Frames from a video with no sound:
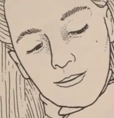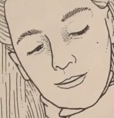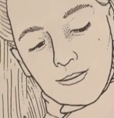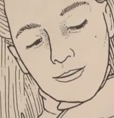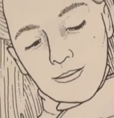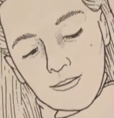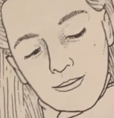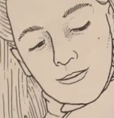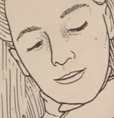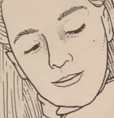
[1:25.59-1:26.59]
but it
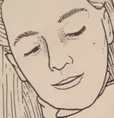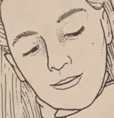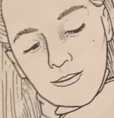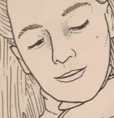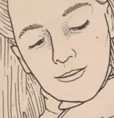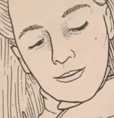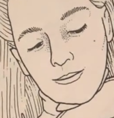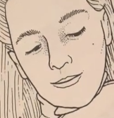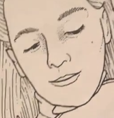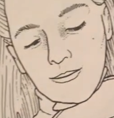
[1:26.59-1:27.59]
looks just the
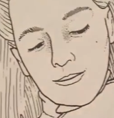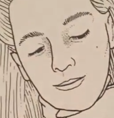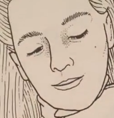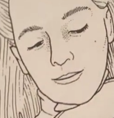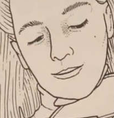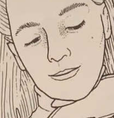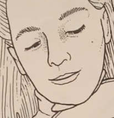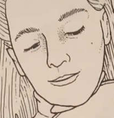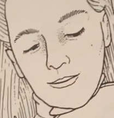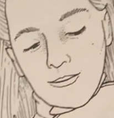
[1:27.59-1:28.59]
same, and you put it also
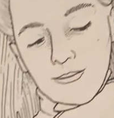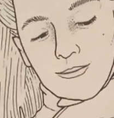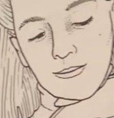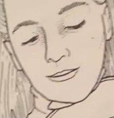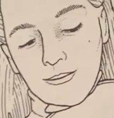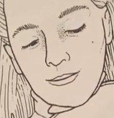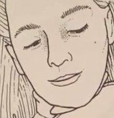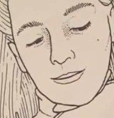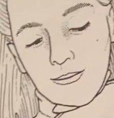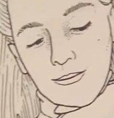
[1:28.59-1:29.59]
under your
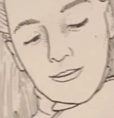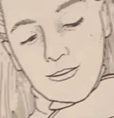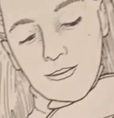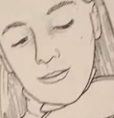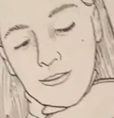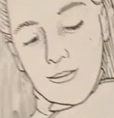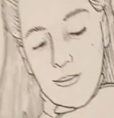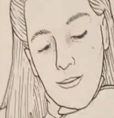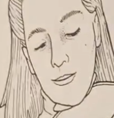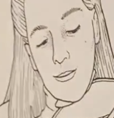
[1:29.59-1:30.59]
chin and you play it
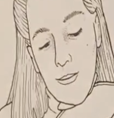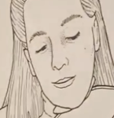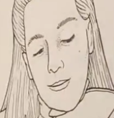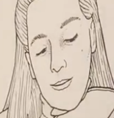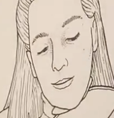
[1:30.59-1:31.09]
the same way.